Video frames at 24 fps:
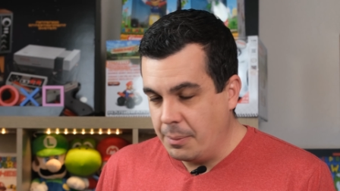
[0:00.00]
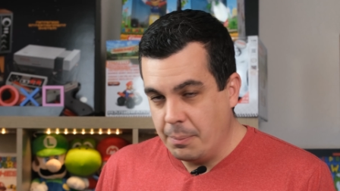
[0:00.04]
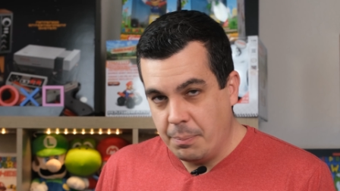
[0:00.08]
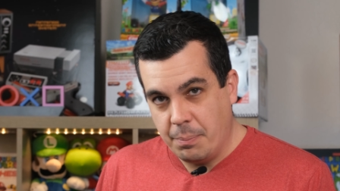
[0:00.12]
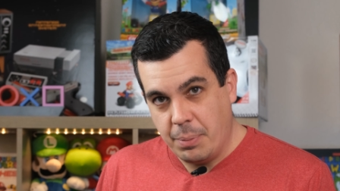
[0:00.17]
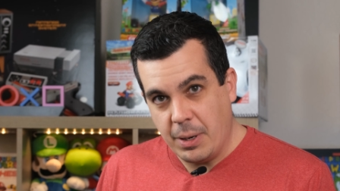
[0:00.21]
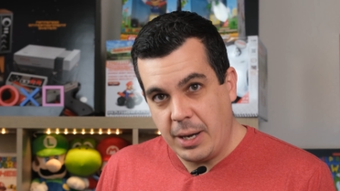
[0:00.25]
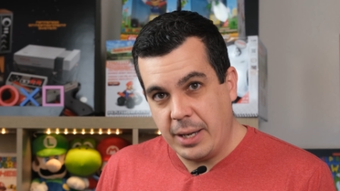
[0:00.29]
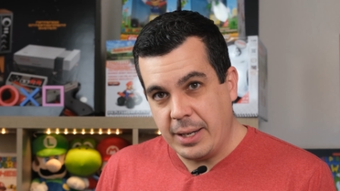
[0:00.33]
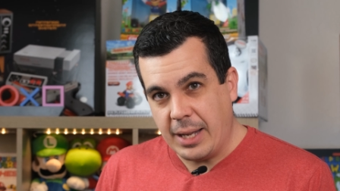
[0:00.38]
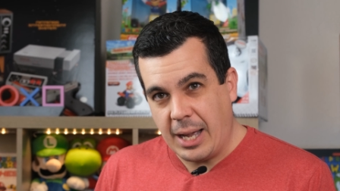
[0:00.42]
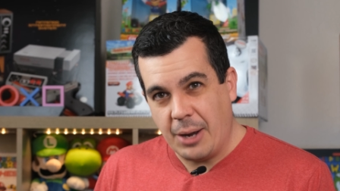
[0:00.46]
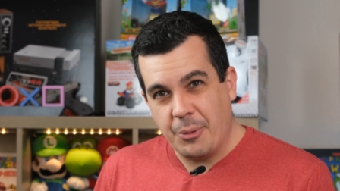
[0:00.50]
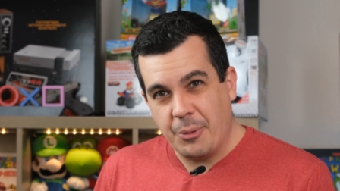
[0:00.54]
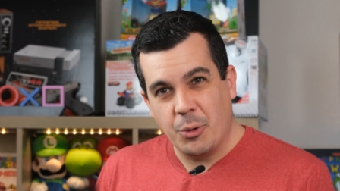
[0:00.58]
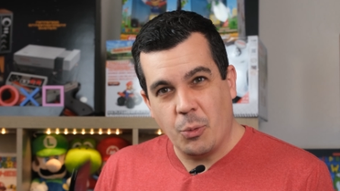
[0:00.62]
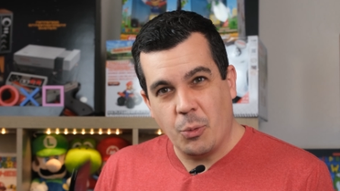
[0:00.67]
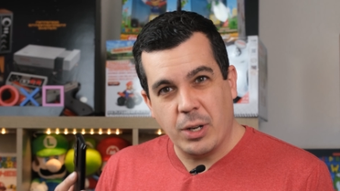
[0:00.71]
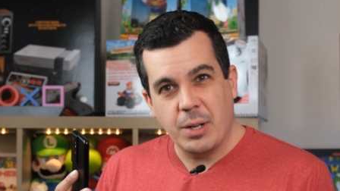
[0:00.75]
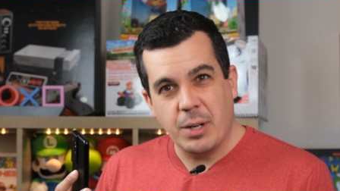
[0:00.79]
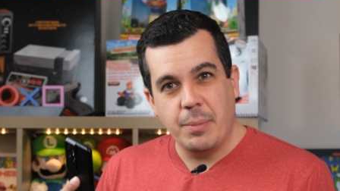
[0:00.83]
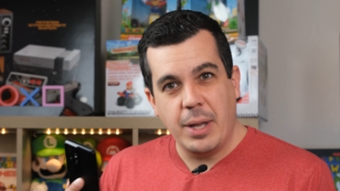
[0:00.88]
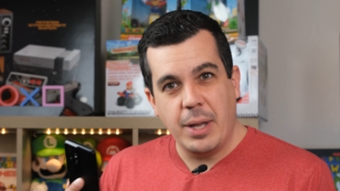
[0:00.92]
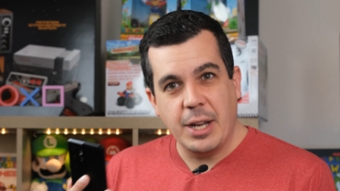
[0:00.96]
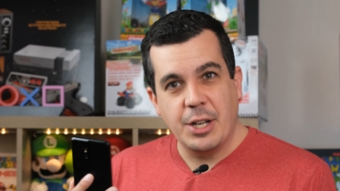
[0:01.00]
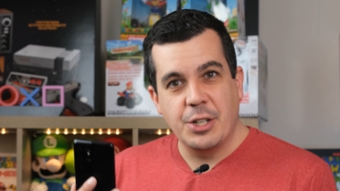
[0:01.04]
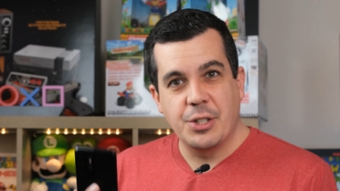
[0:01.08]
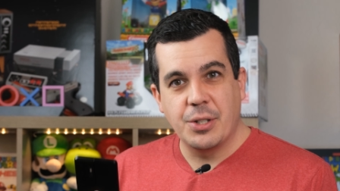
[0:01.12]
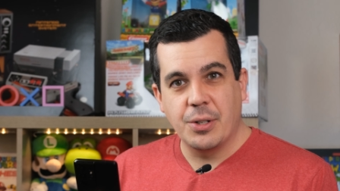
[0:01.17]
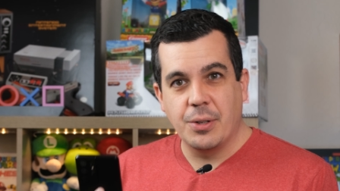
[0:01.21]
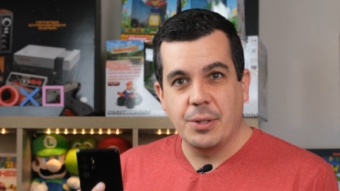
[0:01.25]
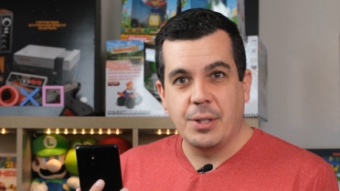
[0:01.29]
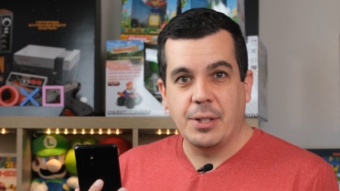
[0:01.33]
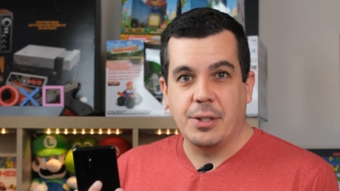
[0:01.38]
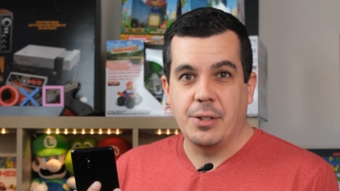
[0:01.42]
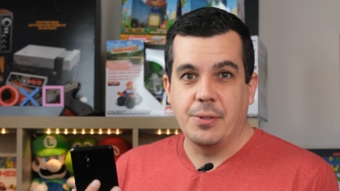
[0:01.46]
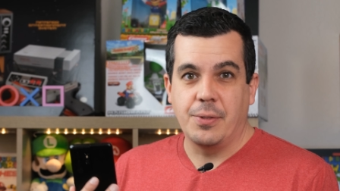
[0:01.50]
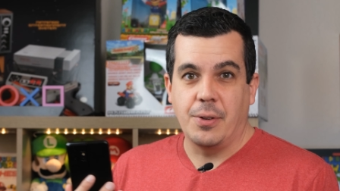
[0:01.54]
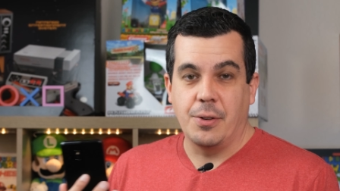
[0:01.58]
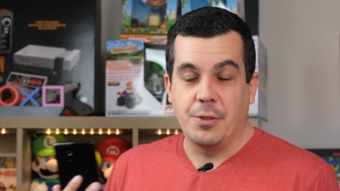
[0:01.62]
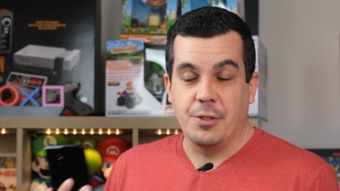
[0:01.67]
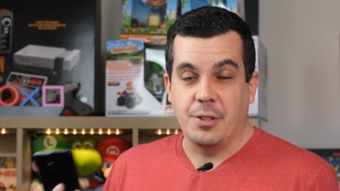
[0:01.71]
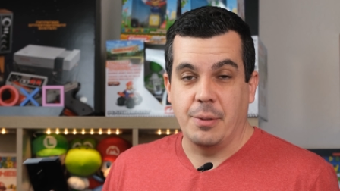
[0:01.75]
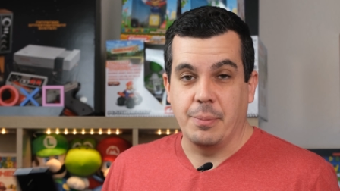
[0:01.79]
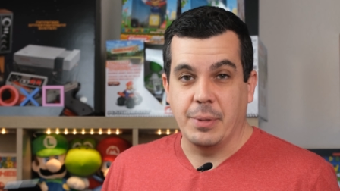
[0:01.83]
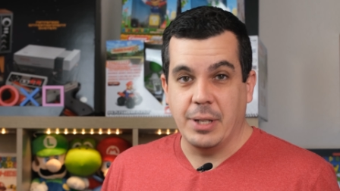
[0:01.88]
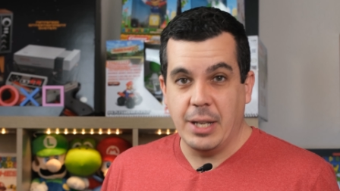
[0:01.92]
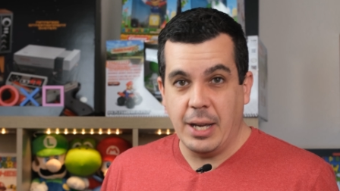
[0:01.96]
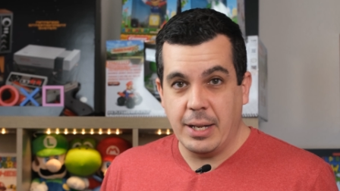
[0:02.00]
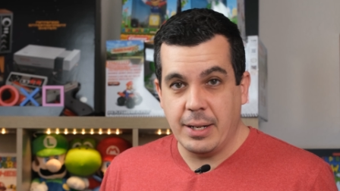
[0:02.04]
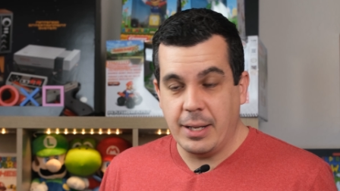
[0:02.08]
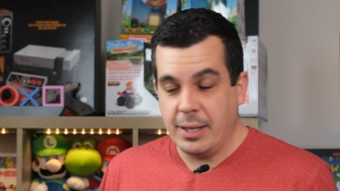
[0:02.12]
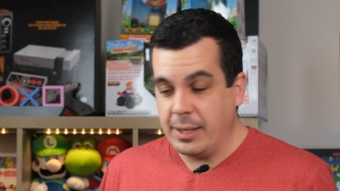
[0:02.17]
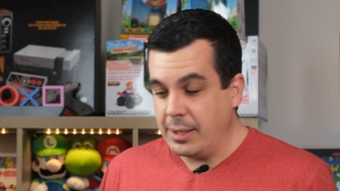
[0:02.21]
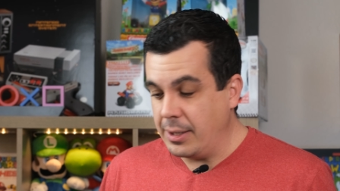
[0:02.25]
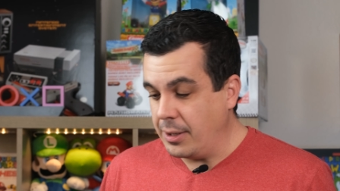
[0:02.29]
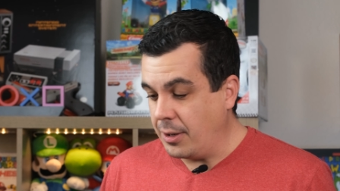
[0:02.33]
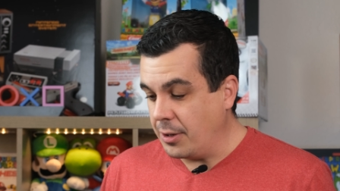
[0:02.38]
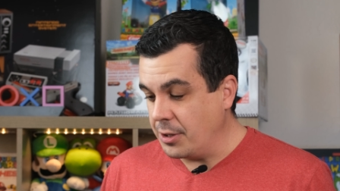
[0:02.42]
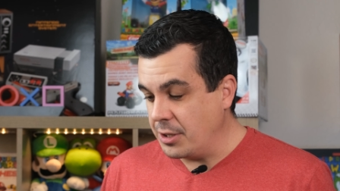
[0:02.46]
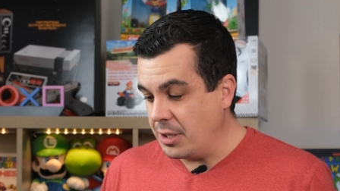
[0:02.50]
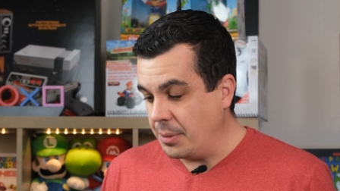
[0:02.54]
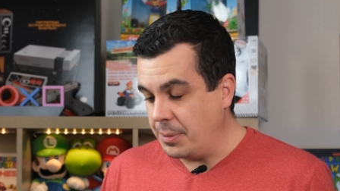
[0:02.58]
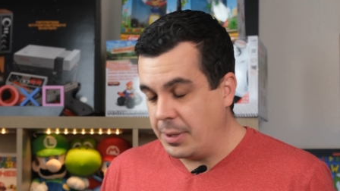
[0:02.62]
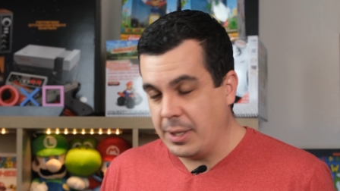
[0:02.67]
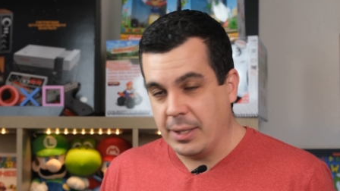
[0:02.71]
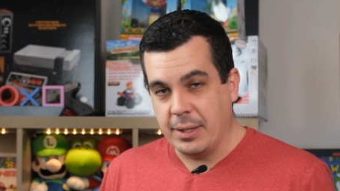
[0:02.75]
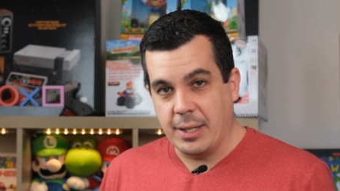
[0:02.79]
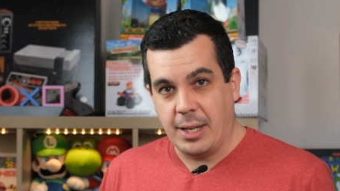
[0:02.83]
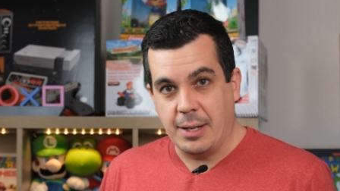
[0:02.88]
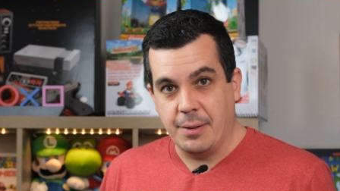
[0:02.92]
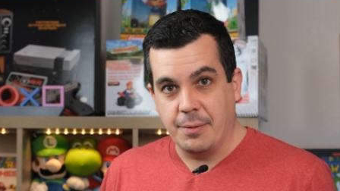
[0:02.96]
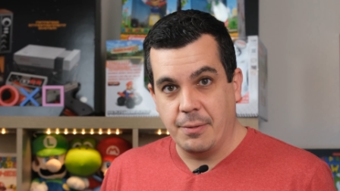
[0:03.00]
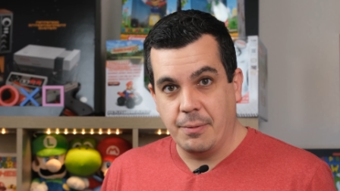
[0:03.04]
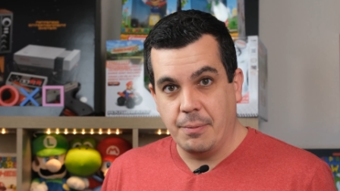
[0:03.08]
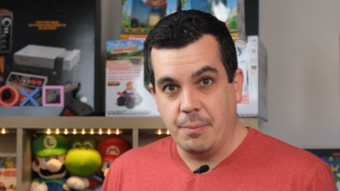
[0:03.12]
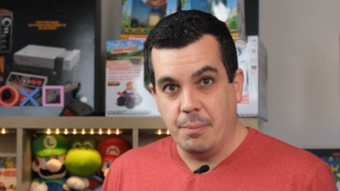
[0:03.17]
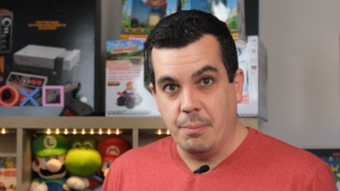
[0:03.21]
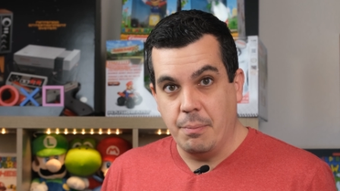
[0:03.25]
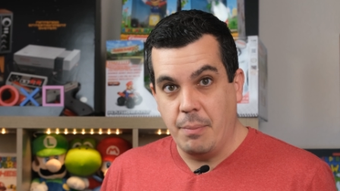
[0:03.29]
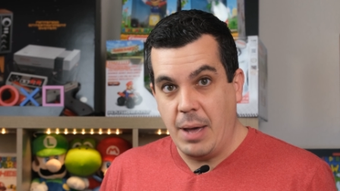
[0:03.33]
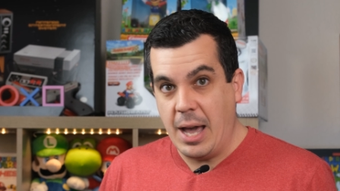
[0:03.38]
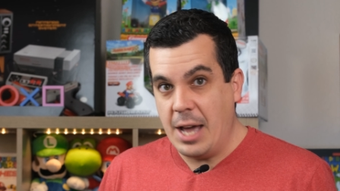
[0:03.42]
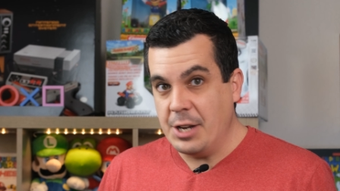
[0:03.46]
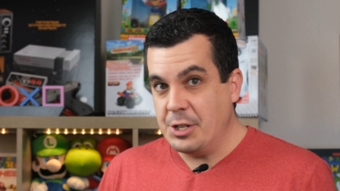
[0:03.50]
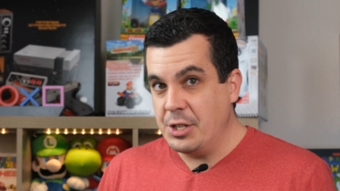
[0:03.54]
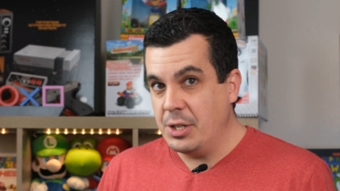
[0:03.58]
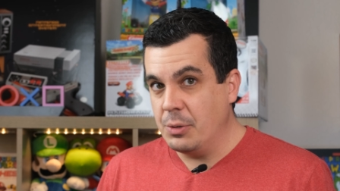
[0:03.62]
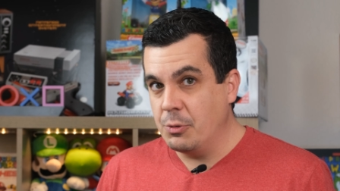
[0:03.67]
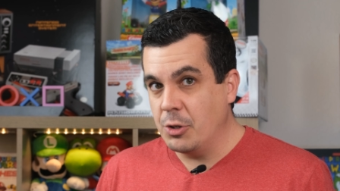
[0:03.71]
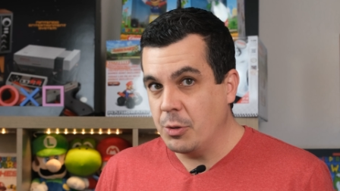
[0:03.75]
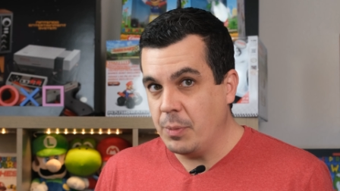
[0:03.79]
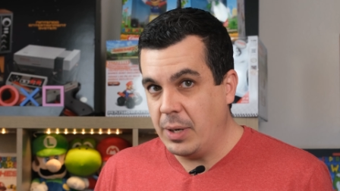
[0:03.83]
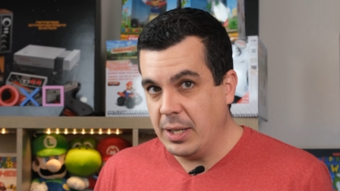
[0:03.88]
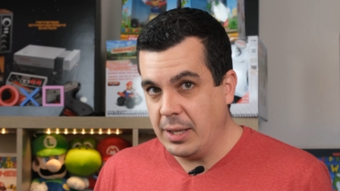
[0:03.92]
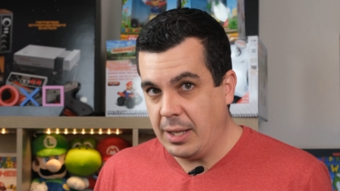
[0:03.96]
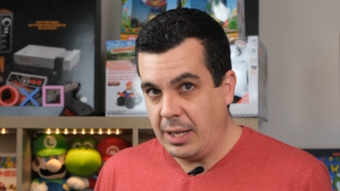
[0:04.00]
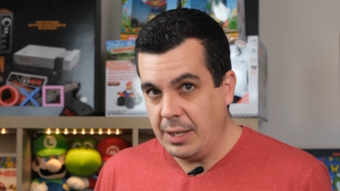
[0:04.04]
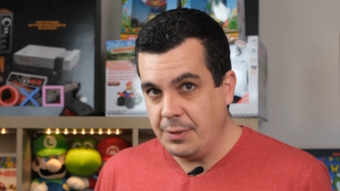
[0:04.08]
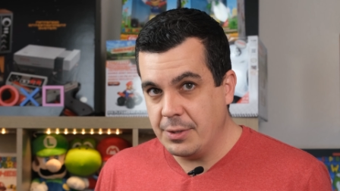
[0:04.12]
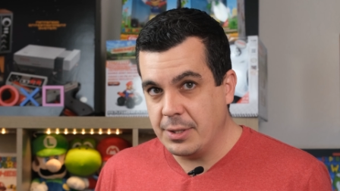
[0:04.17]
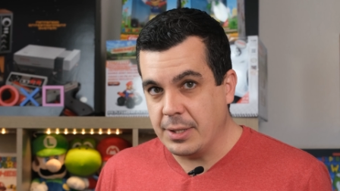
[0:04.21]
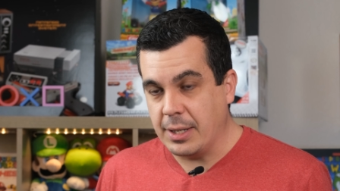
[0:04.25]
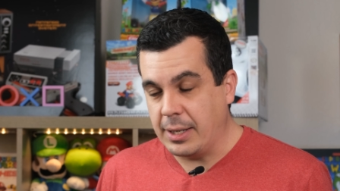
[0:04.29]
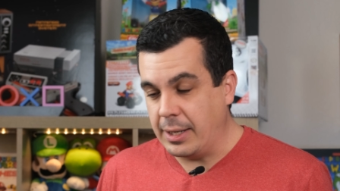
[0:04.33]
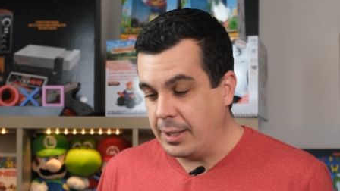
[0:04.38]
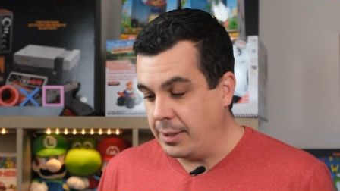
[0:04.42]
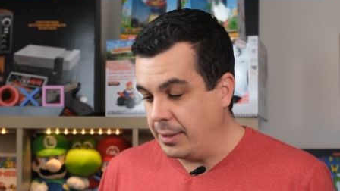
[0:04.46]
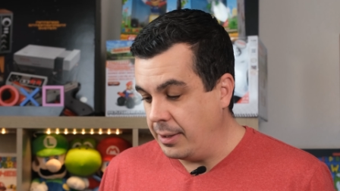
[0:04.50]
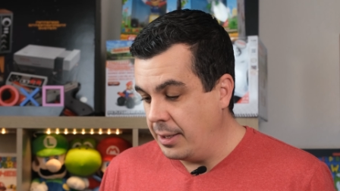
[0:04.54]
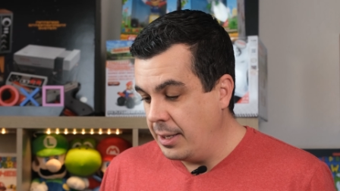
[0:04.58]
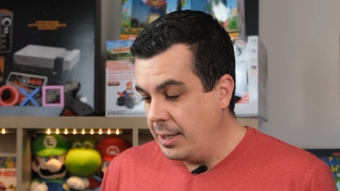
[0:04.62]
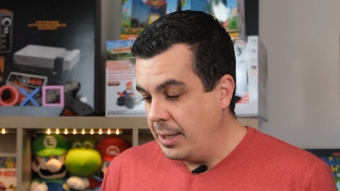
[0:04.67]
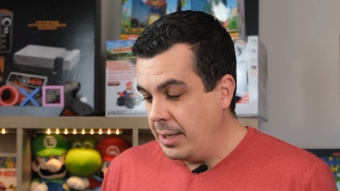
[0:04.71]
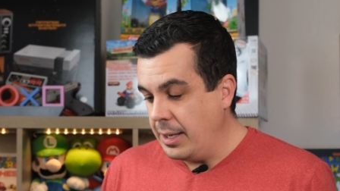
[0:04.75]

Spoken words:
But I would want to make sure that the phones I'm getting are something that match in with my lifestyle